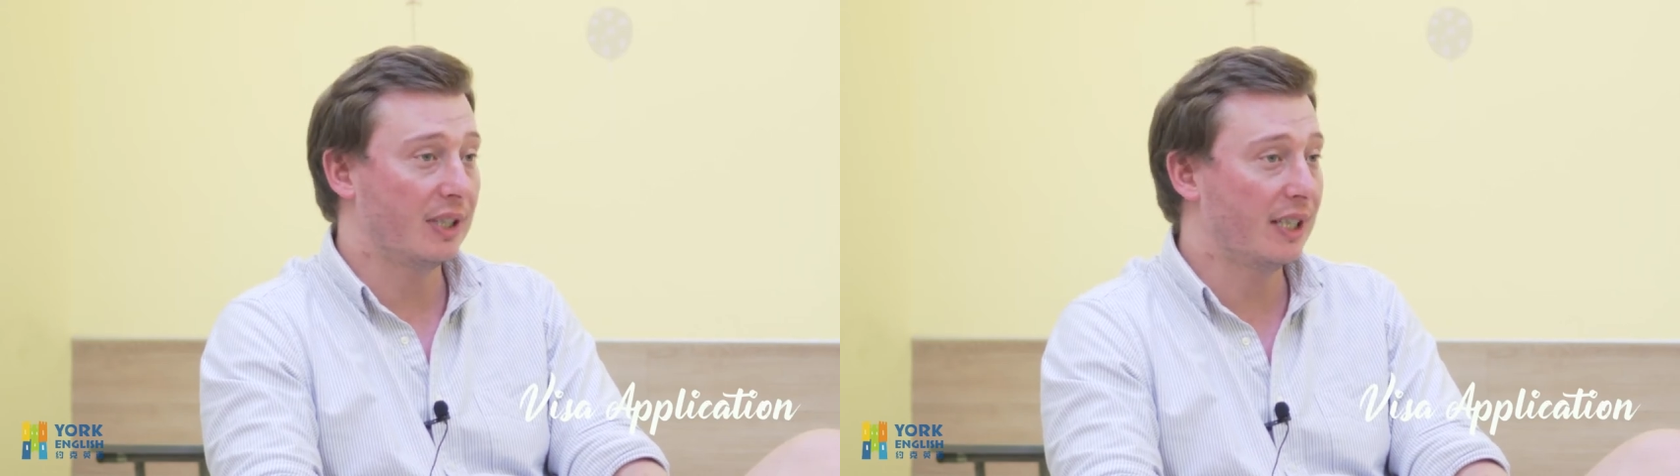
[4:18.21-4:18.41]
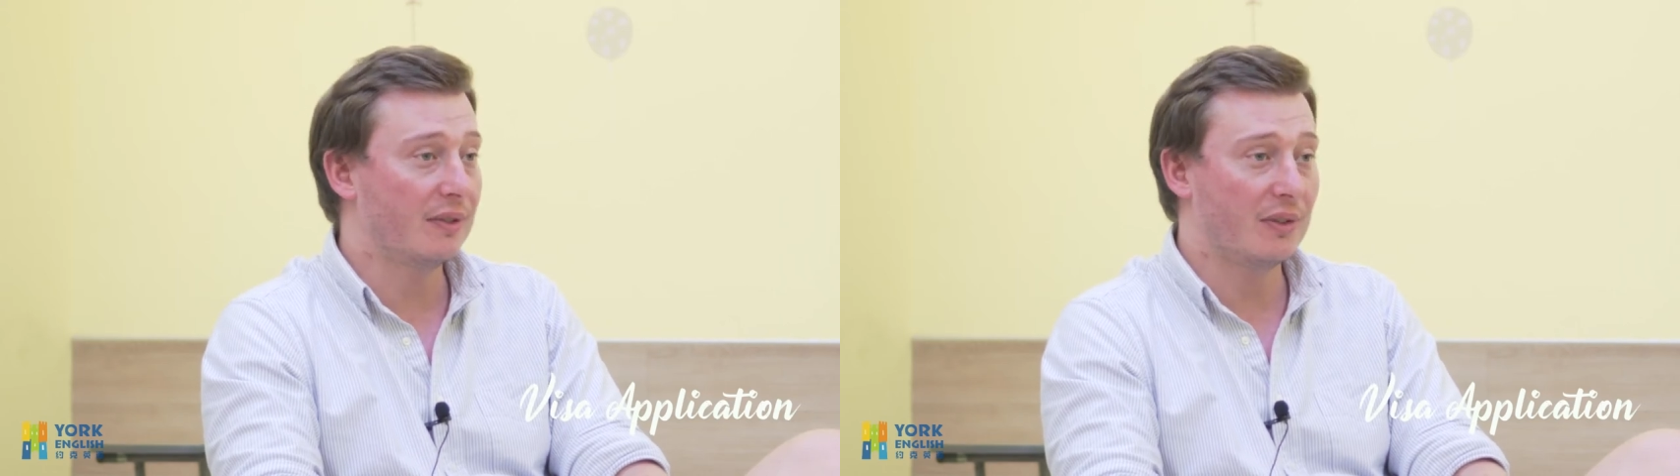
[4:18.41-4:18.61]

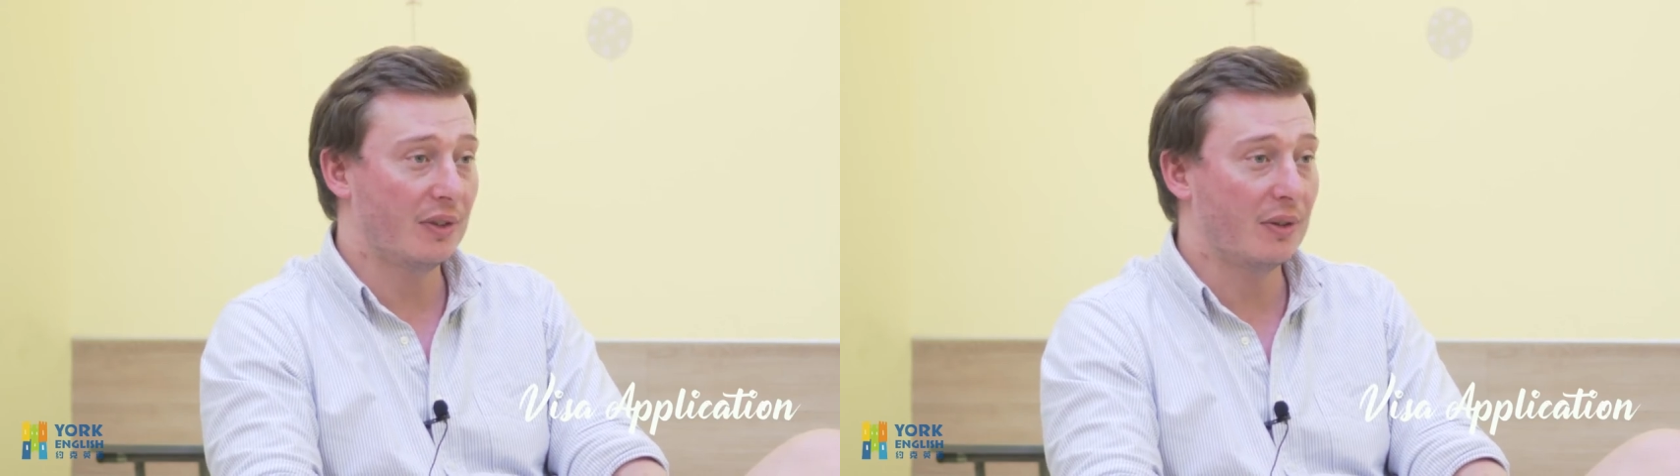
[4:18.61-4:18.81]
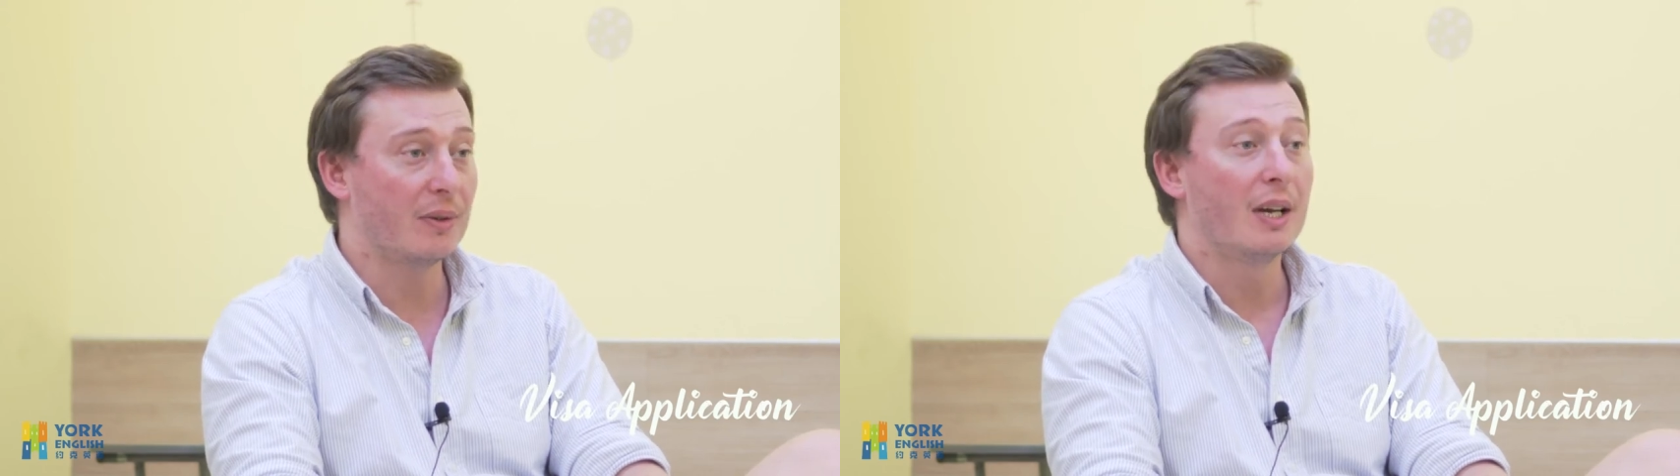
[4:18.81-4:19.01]
you need to
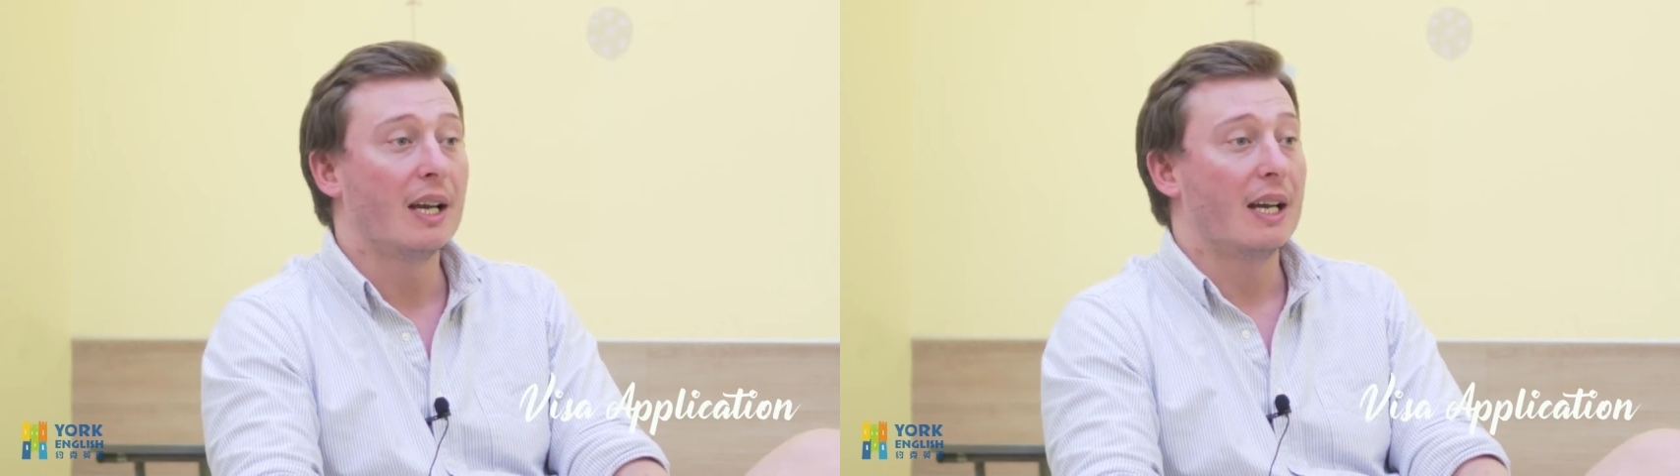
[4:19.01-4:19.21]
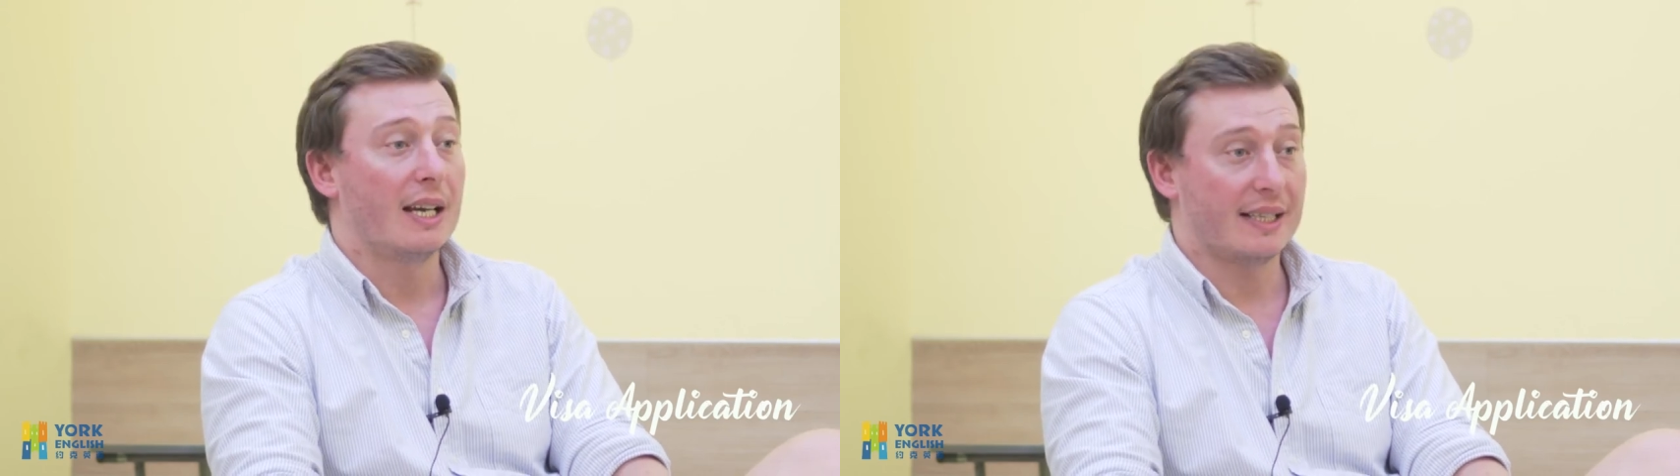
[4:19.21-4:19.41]
do,
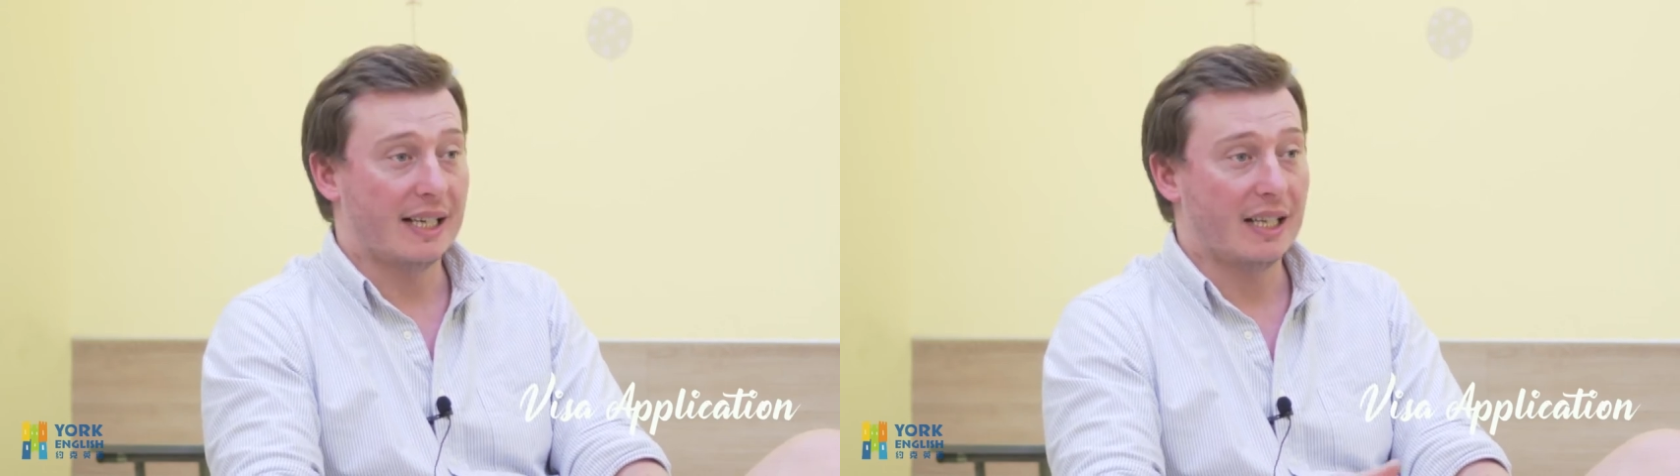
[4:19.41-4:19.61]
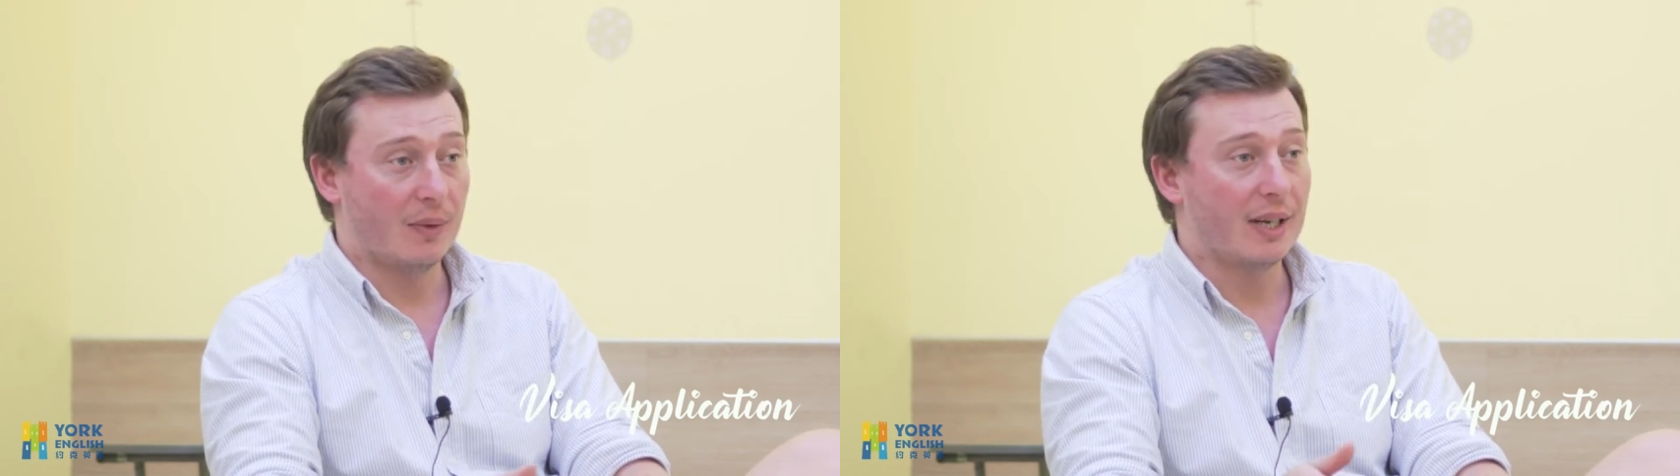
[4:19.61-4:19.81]

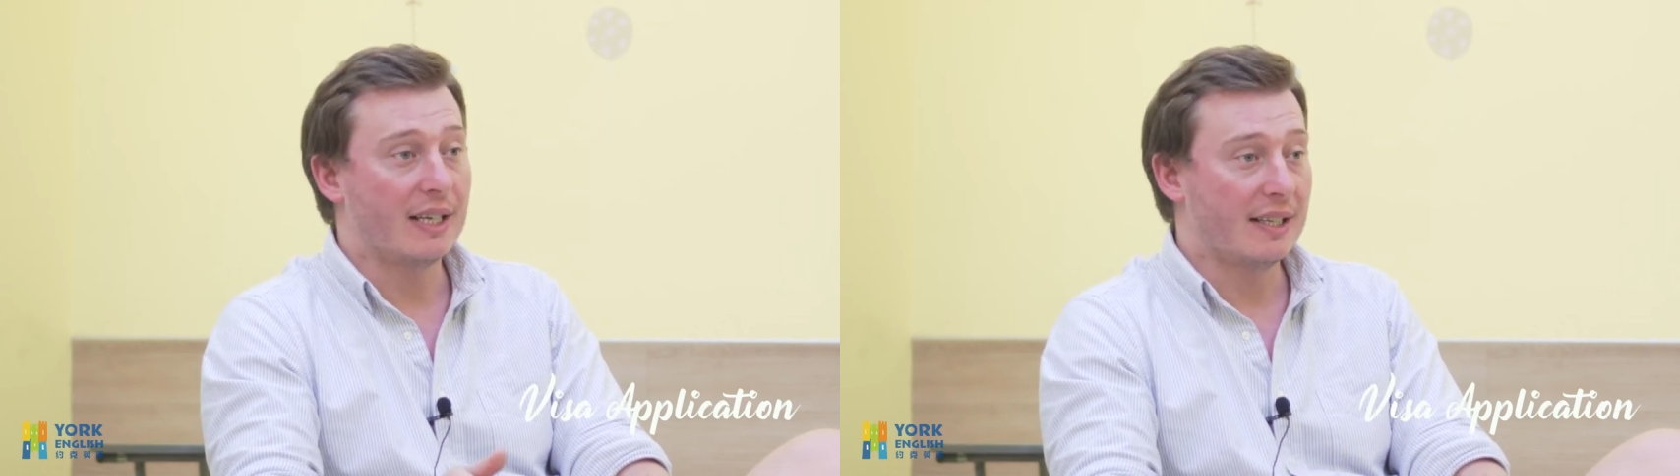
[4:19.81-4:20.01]
exactly where you